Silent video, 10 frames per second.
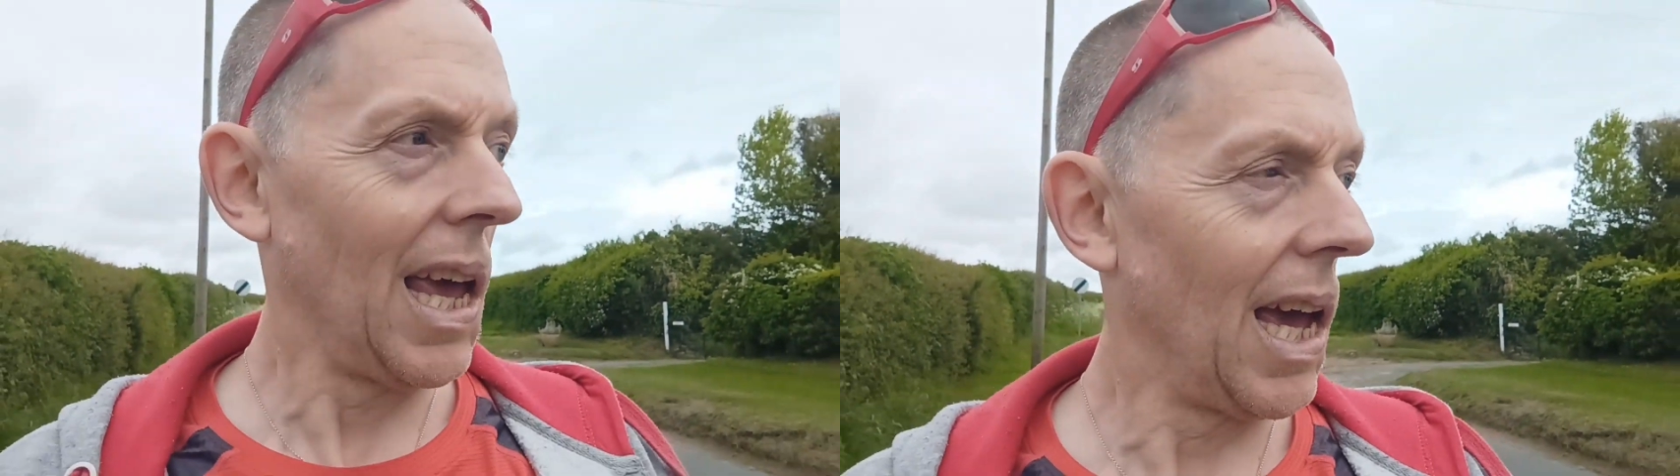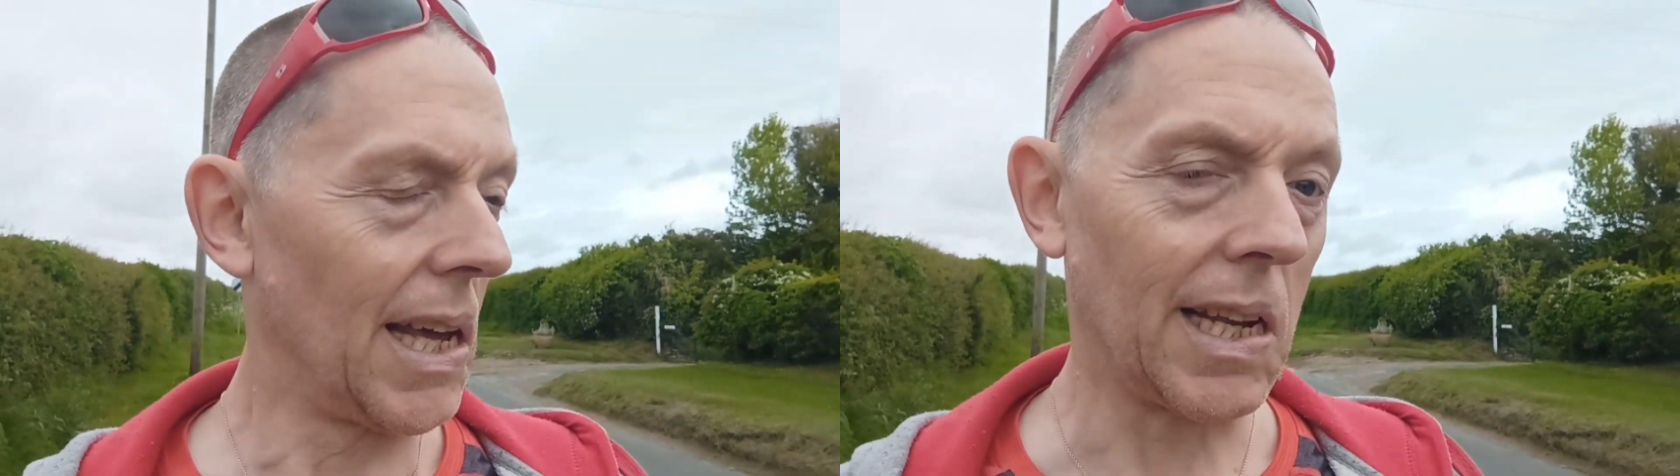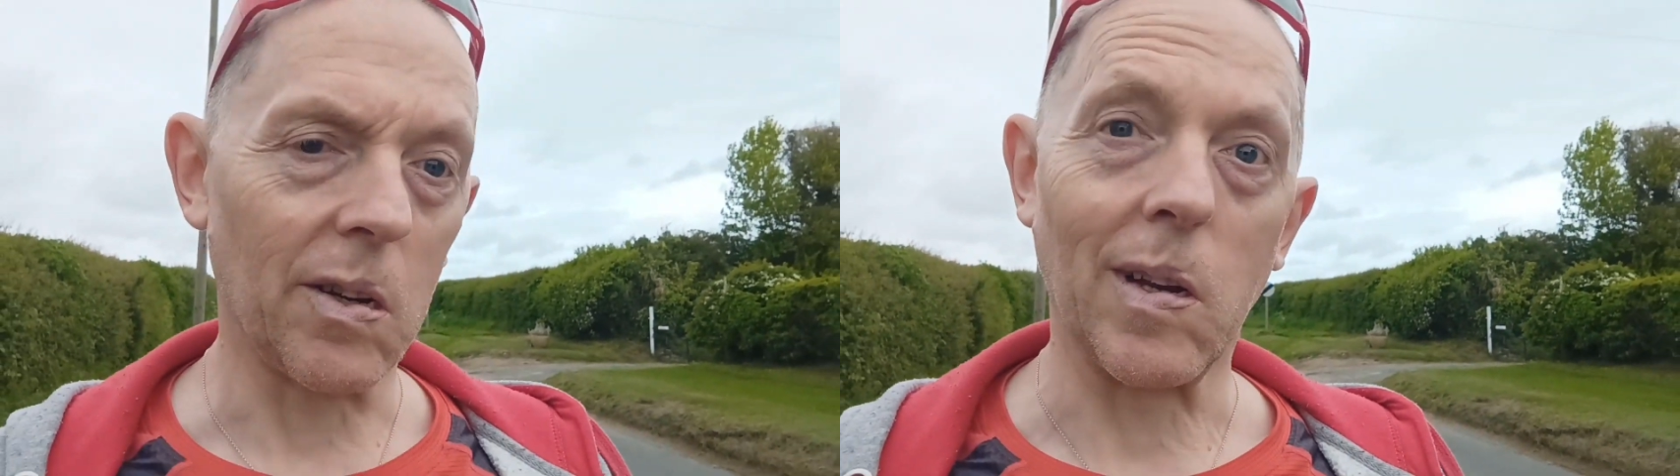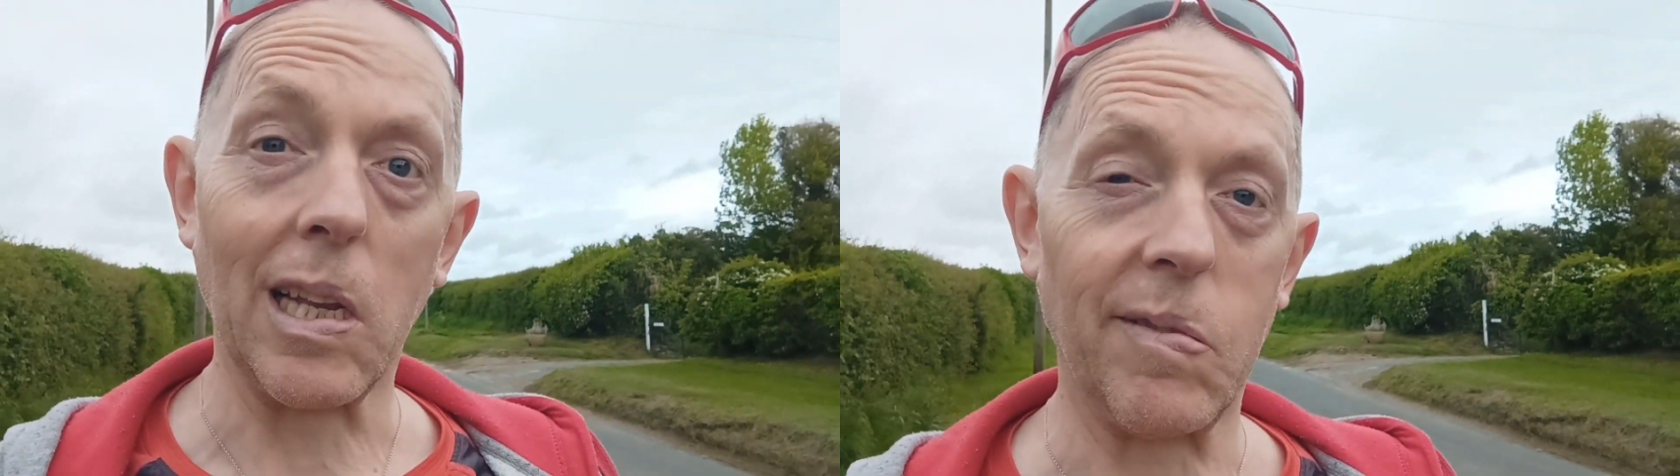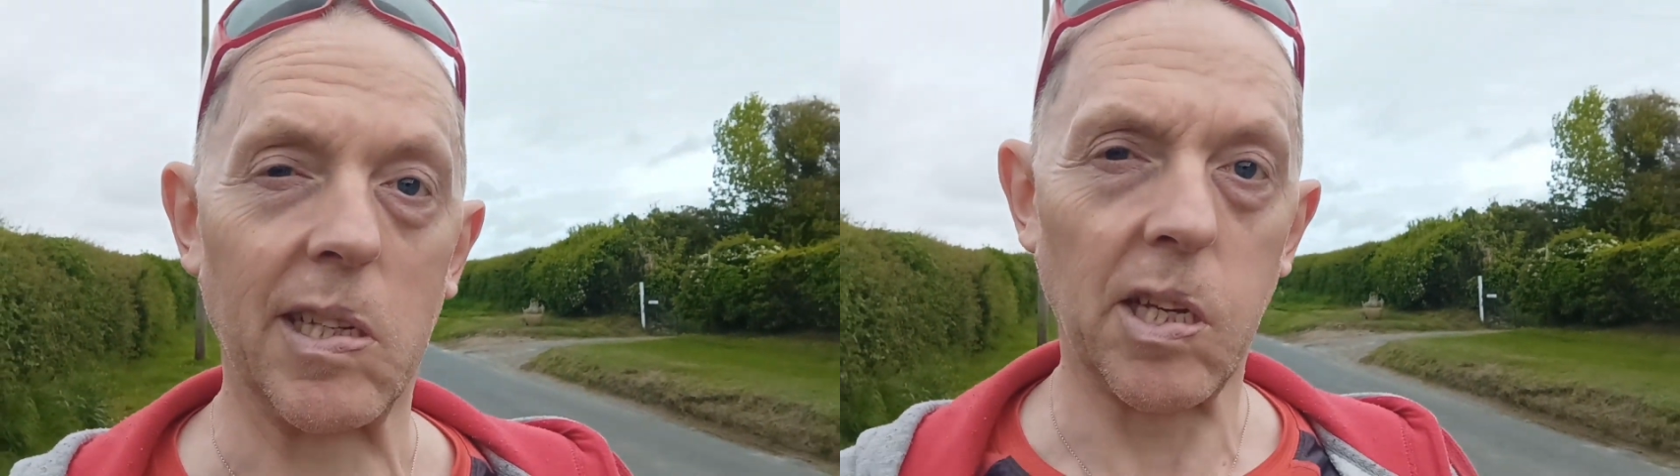and I don't want to
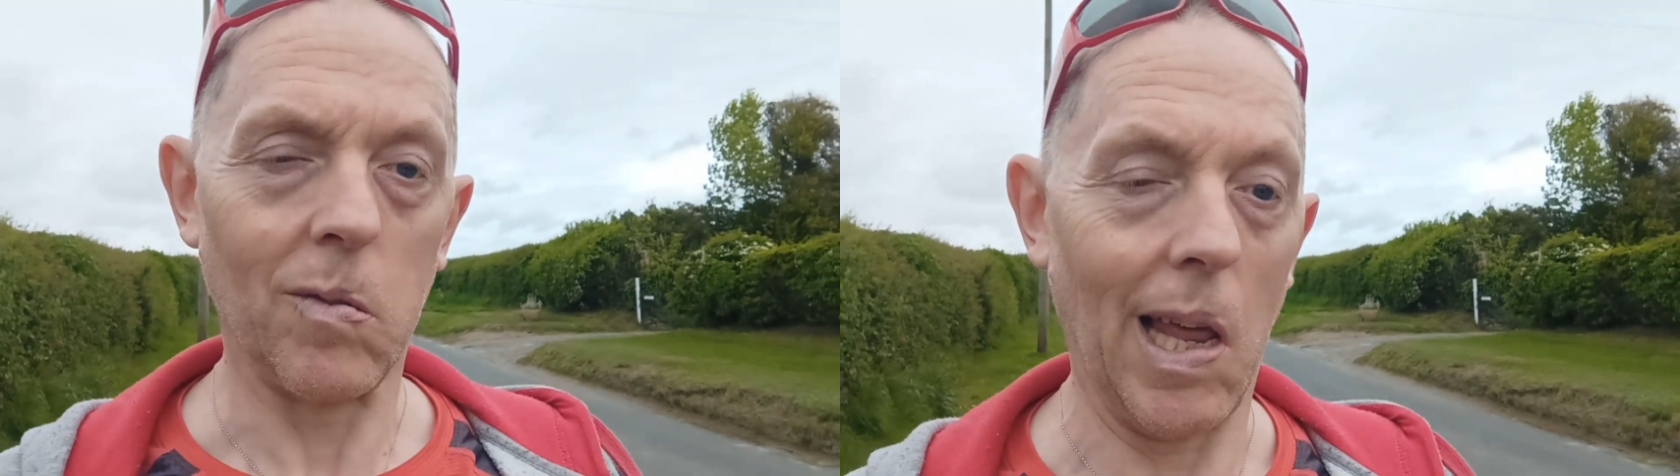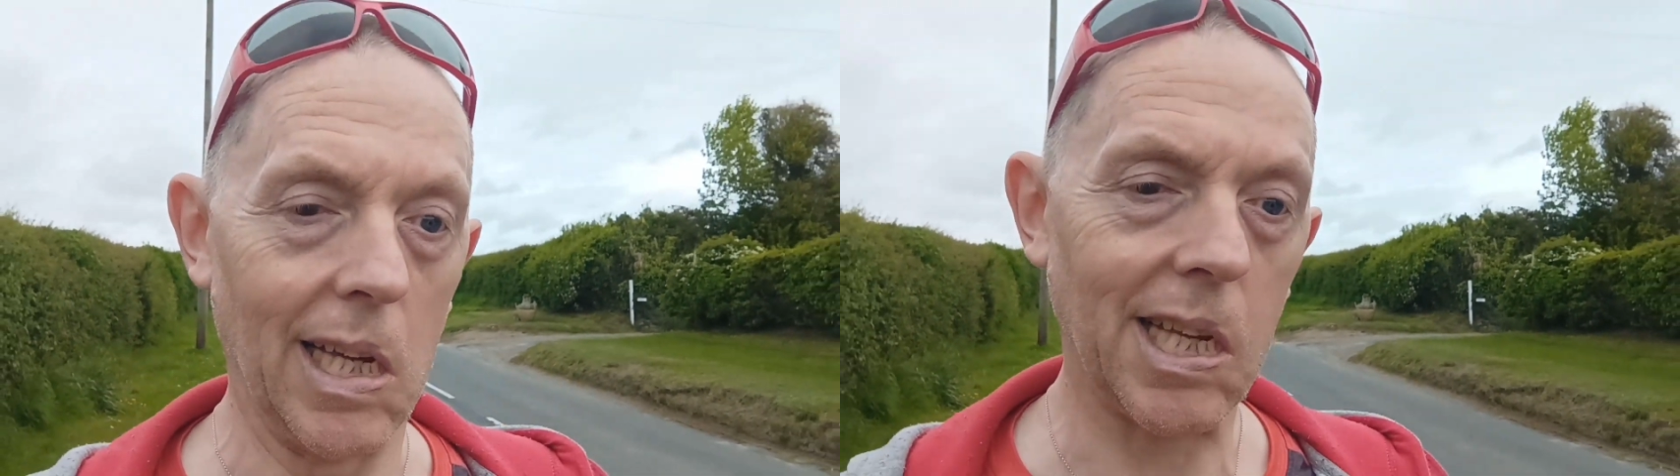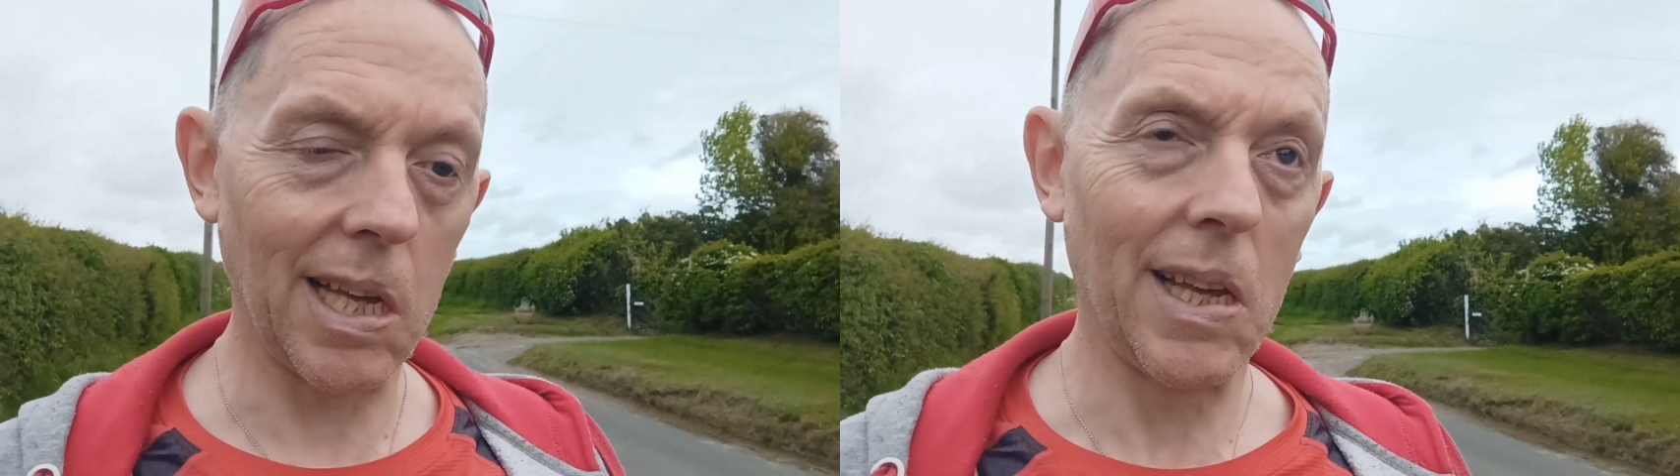leave you too late.